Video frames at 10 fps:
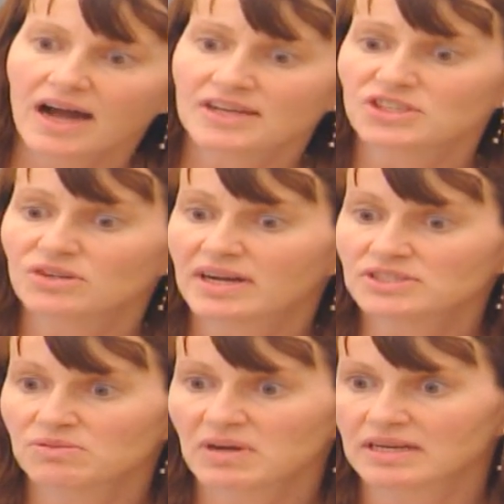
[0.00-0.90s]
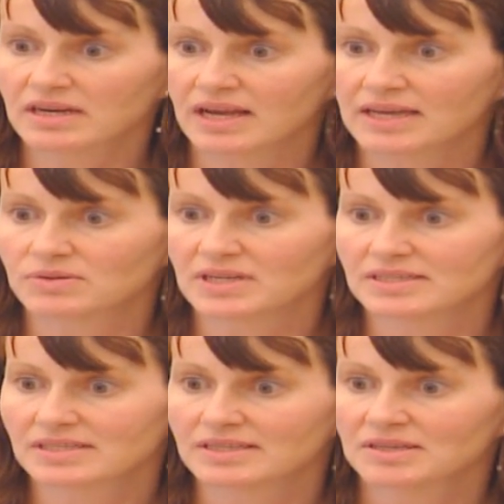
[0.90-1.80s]
I do. I do mine in a
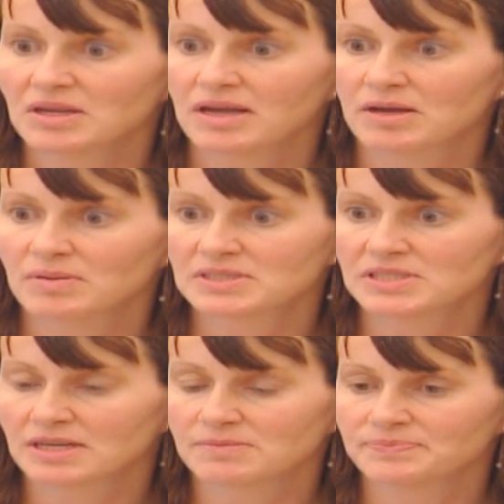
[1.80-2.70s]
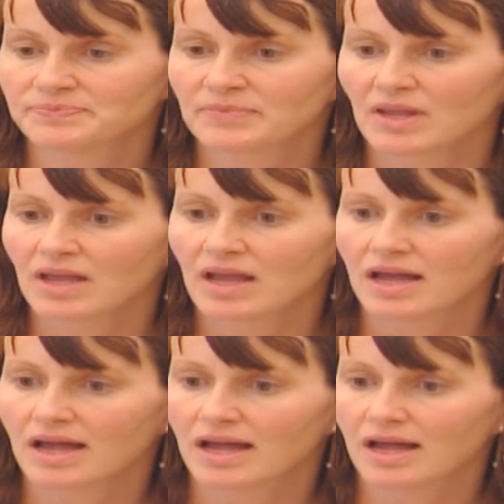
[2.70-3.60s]
liquidizer. Oh, but, um,
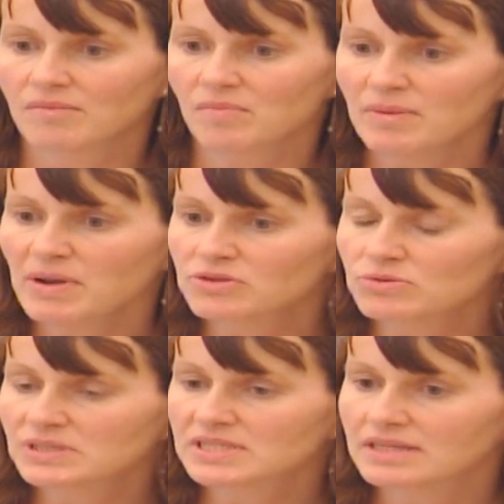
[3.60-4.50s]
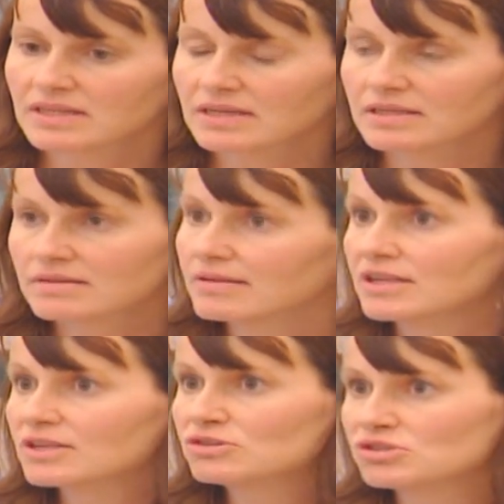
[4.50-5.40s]
my mother always said that,
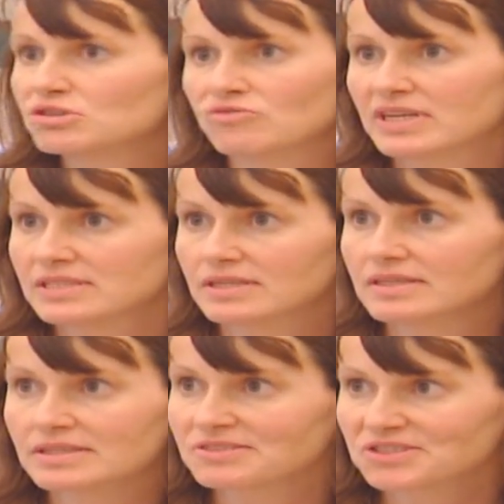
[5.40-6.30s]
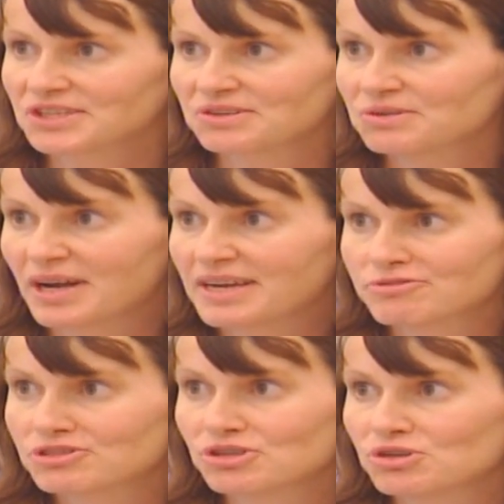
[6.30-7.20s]
that you shouldn't rest it, so I
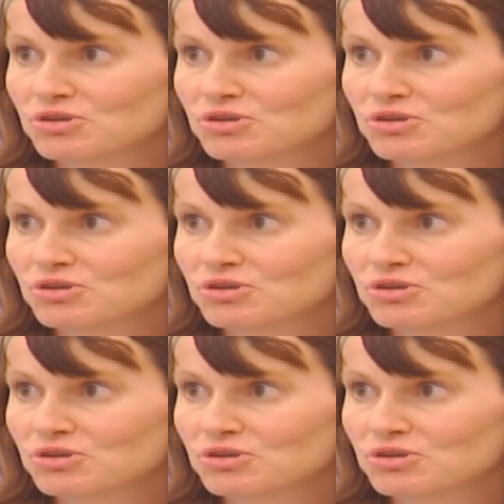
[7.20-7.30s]
never no.